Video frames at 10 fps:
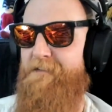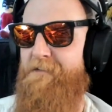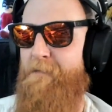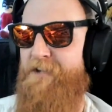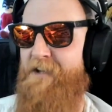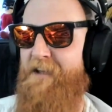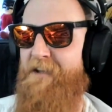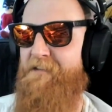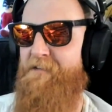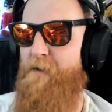I'm seeing
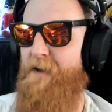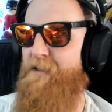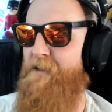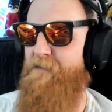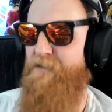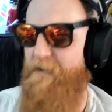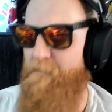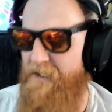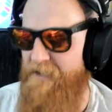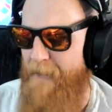like you got like was that a,
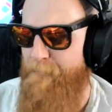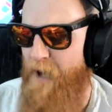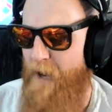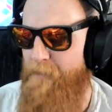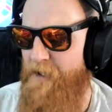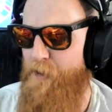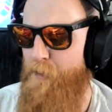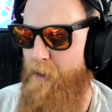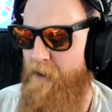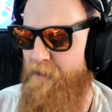laptop and a two
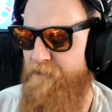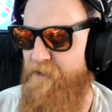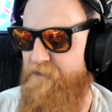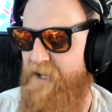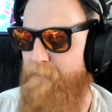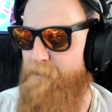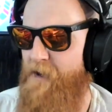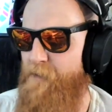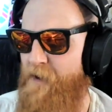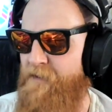monitor setup you got
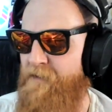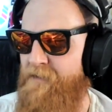going on there?